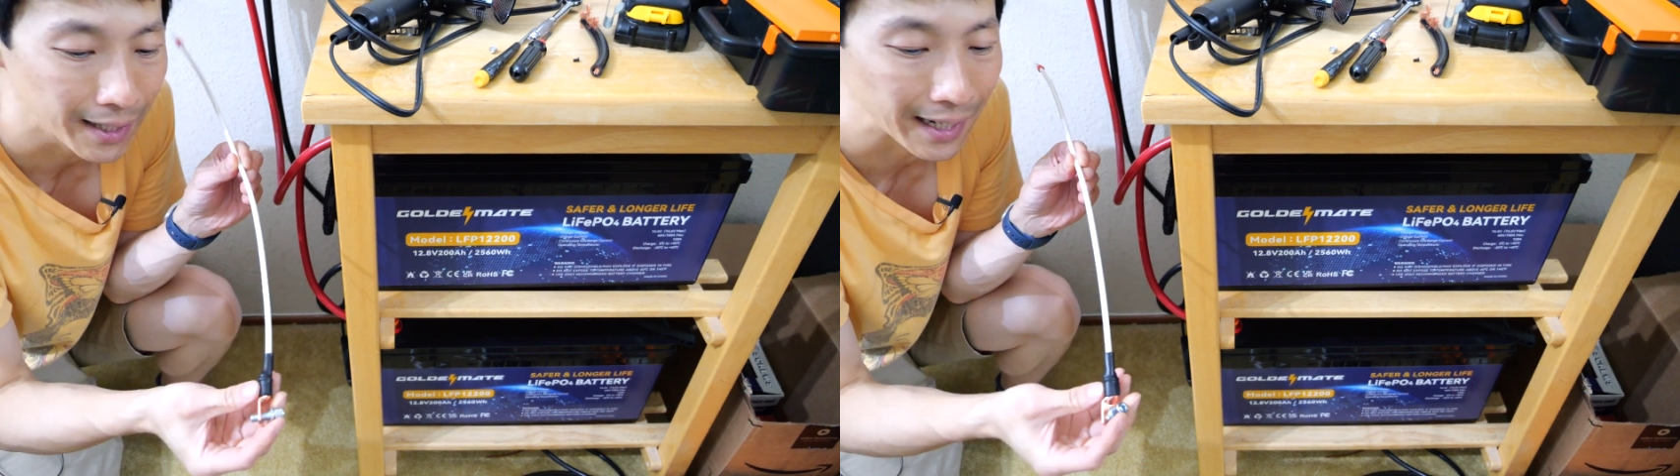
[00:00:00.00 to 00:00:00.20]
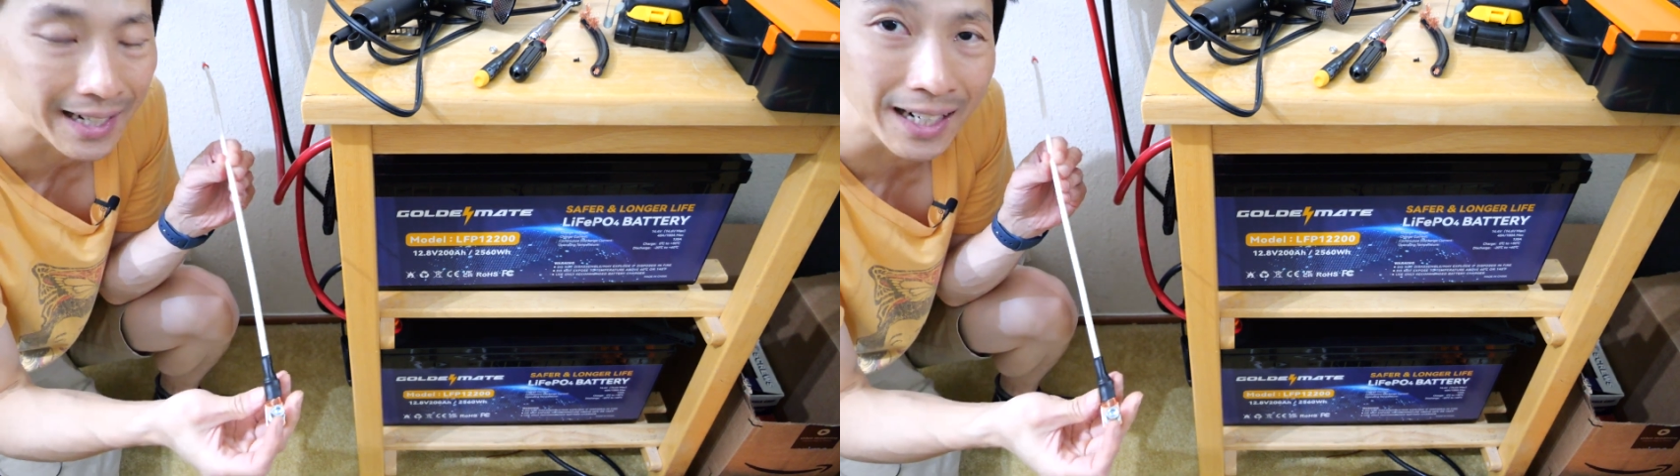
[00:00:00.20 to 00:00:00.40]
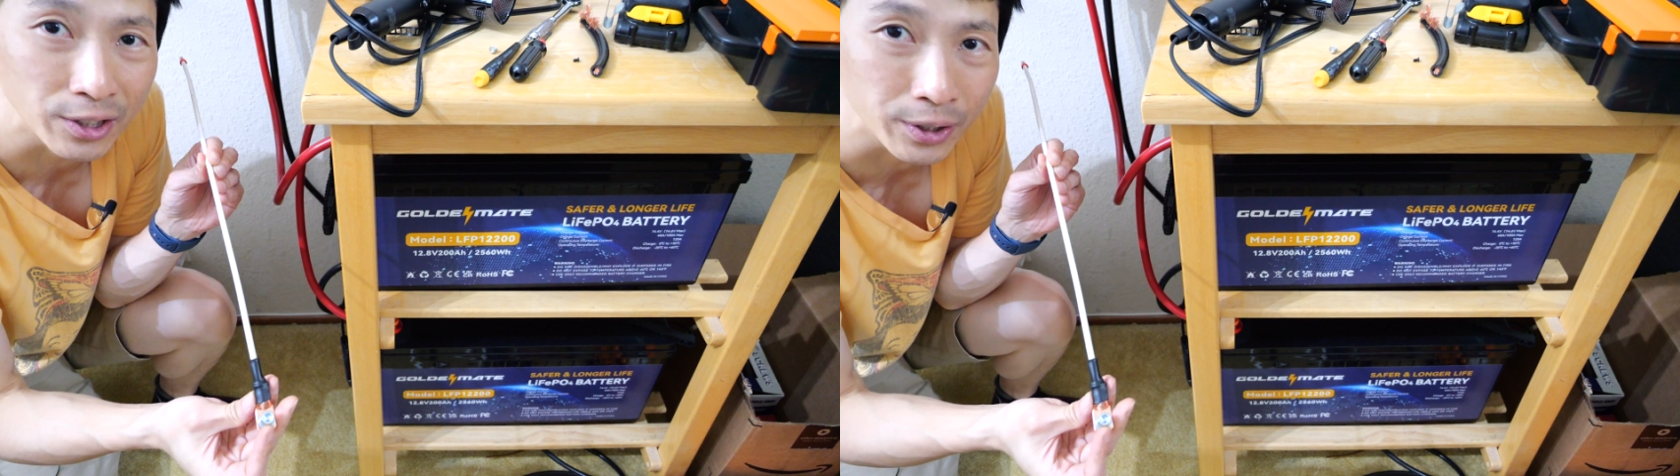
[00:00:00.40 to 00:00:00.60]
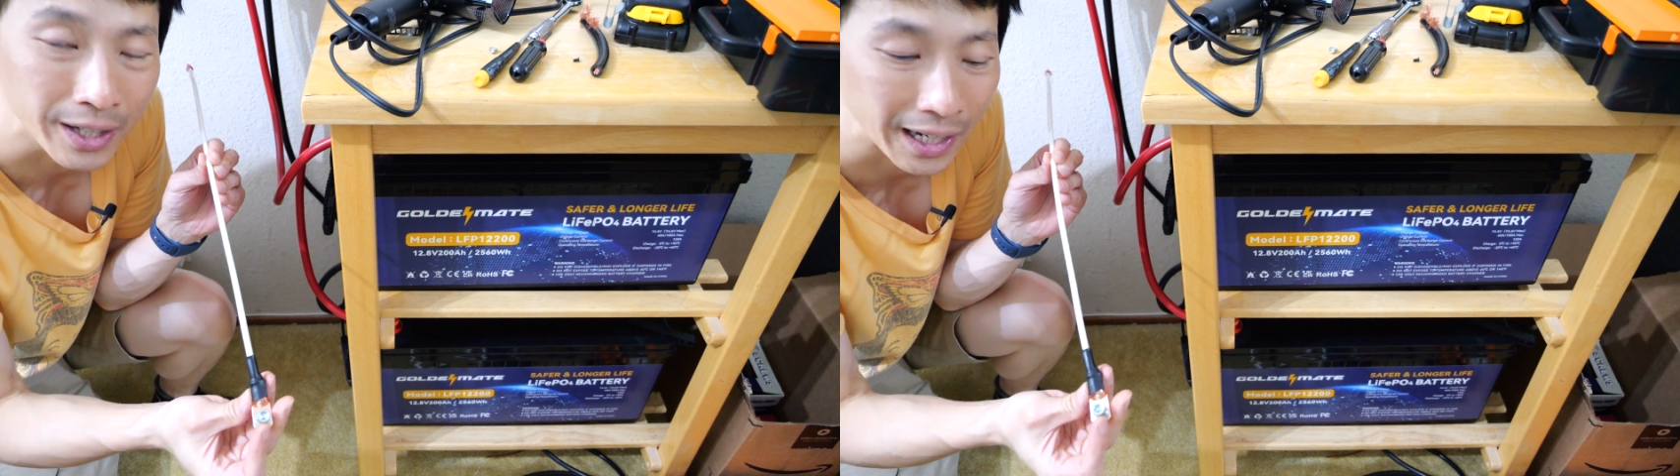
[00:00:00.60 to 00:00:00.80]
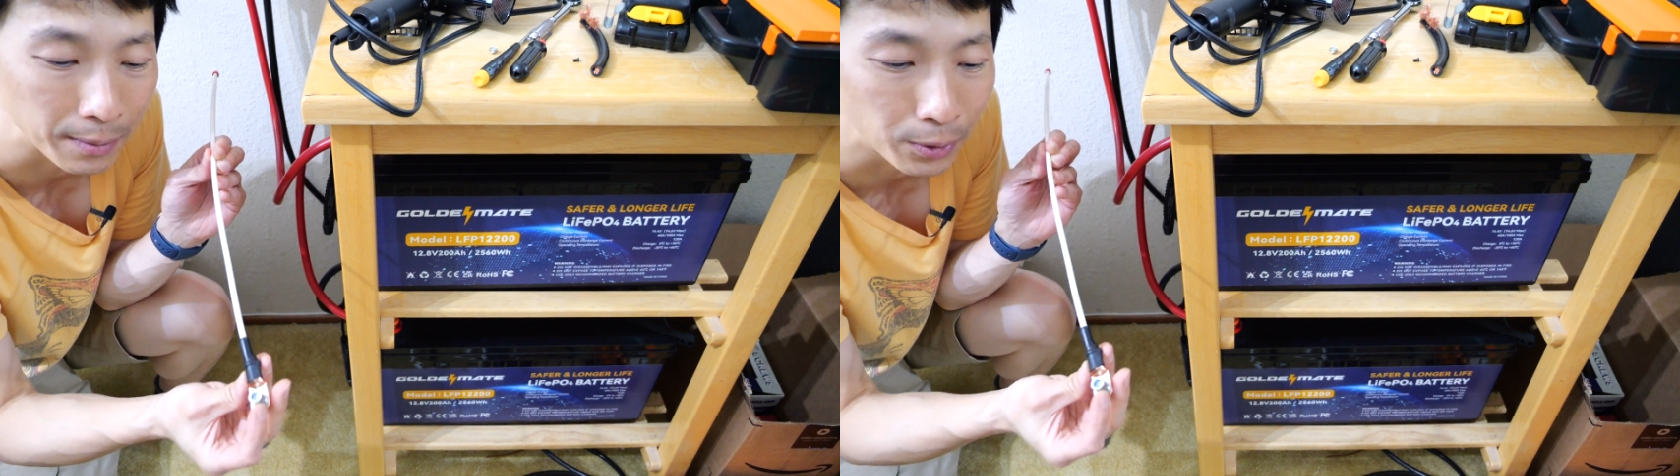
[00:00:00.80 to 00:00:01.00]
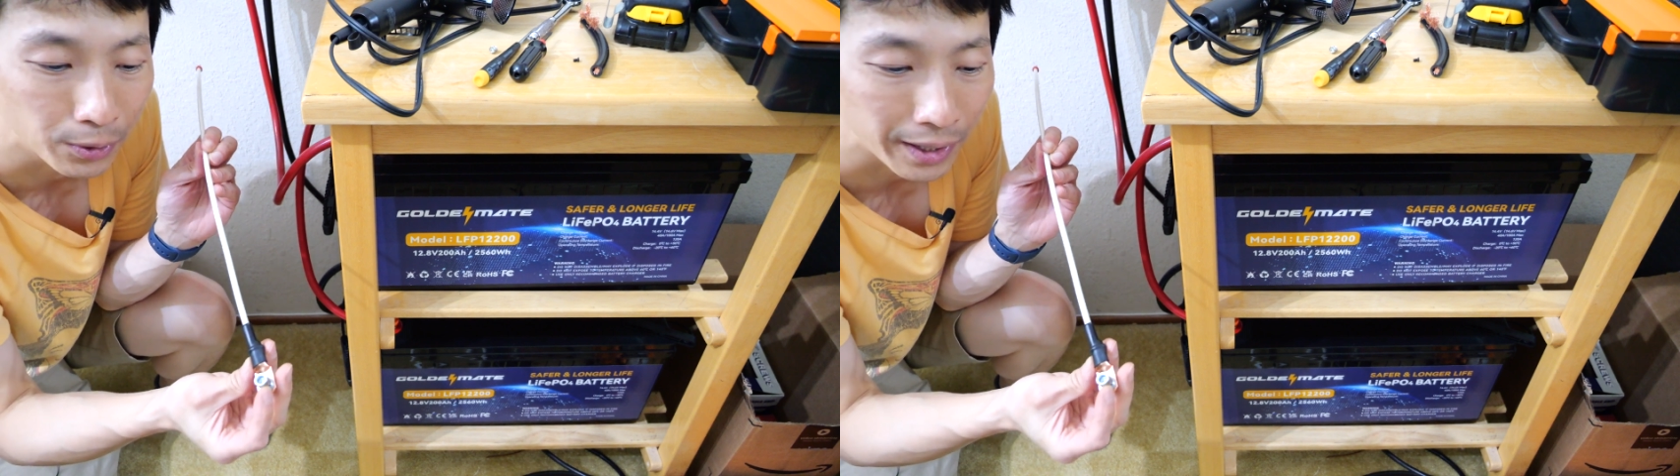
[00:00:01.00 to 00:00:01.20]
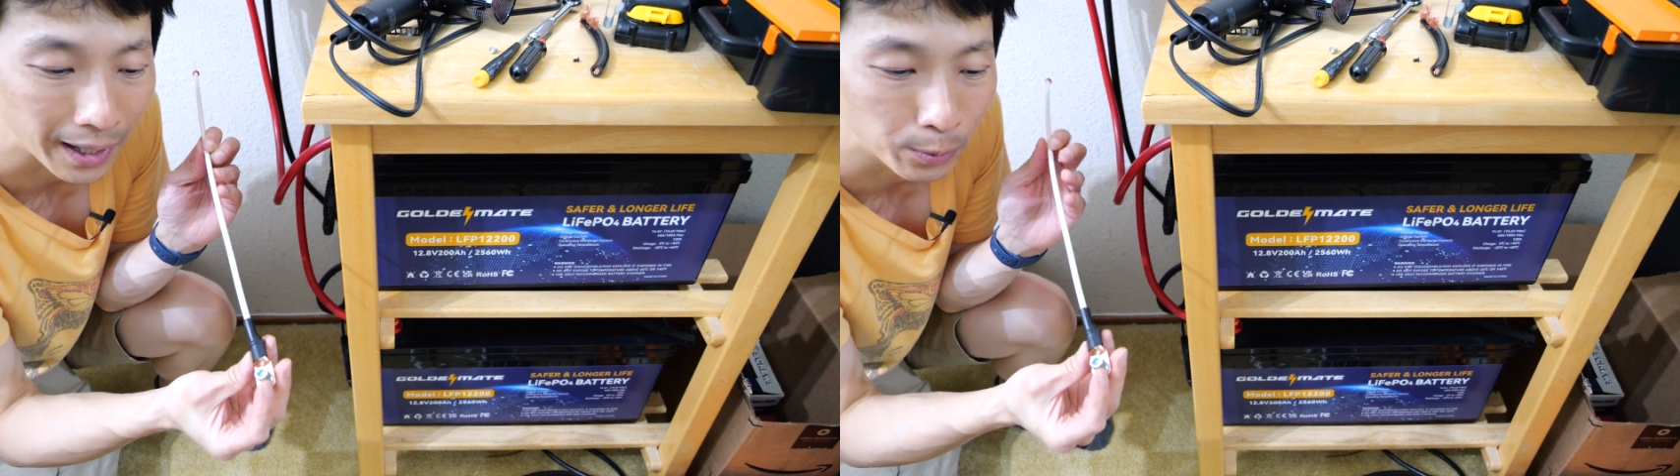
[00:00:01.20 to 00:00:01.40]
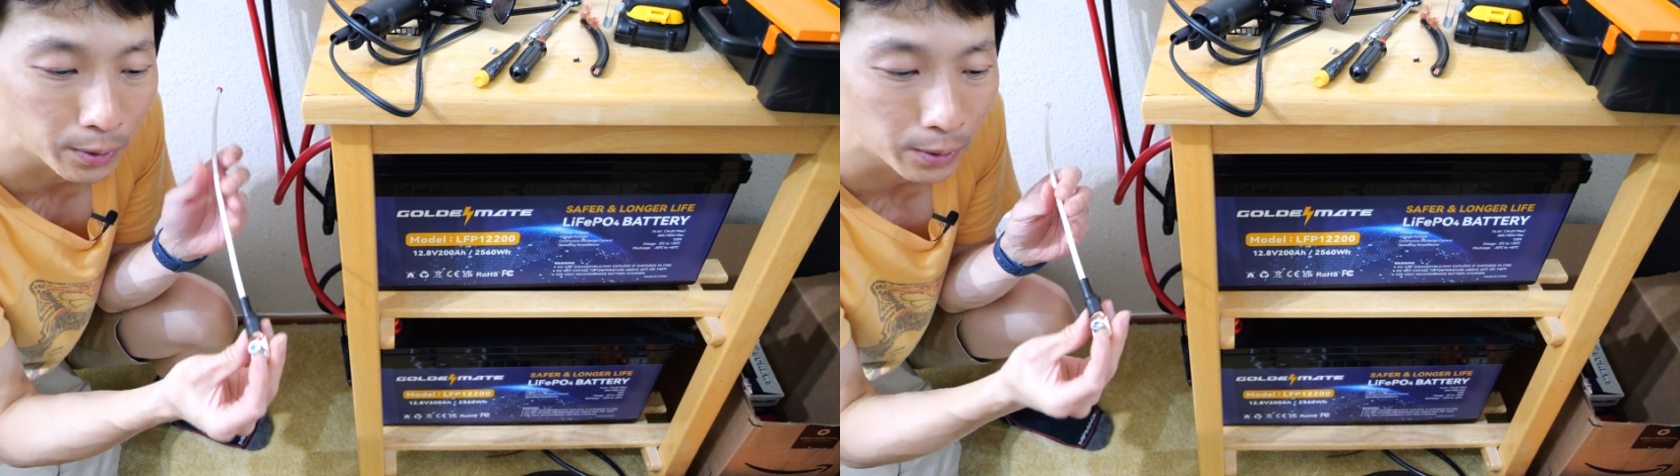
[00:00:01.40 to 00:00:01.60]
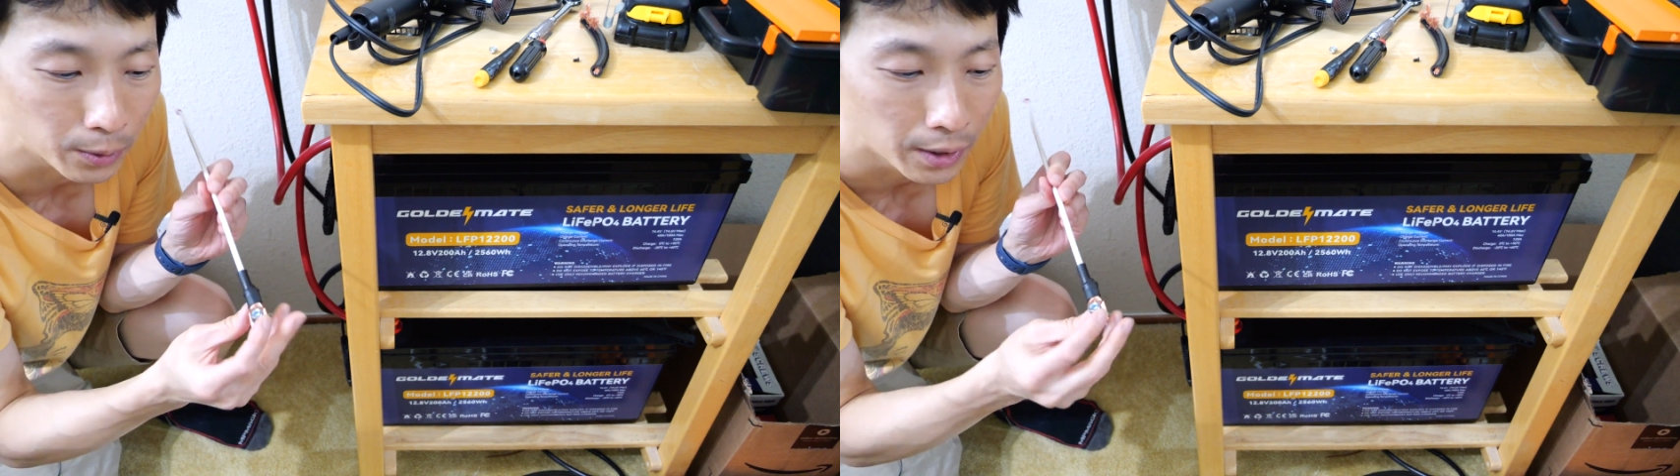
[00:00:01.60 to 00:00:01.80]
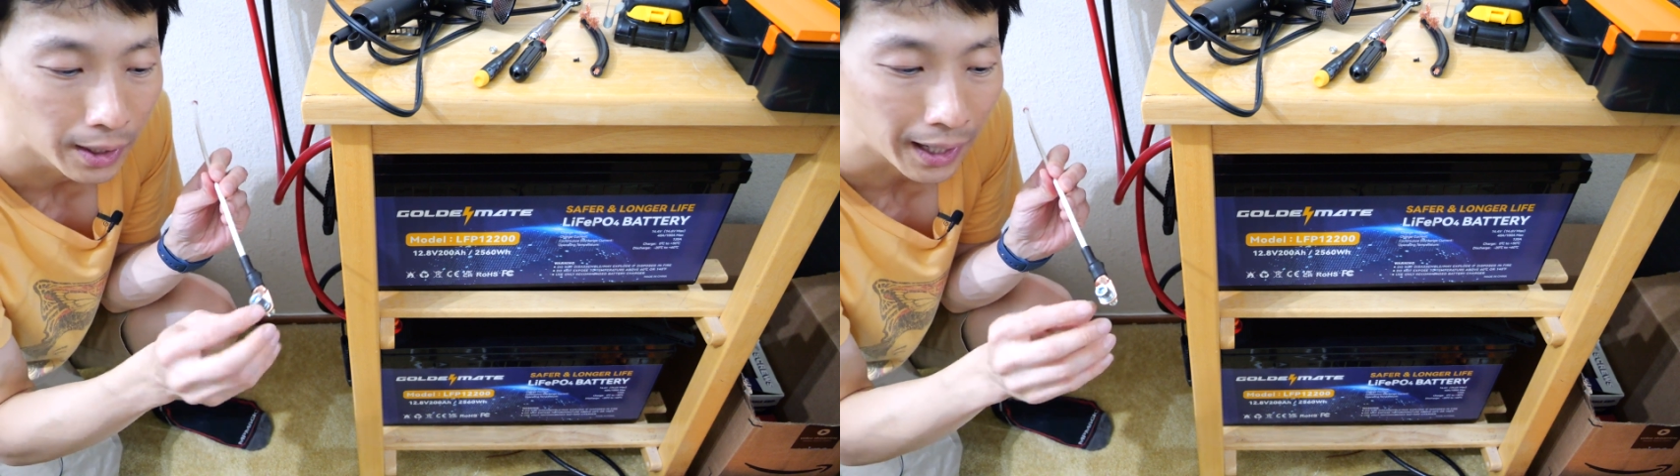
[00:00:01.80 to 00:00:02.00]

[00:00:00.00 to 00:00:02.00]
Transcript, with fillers: connector cable that will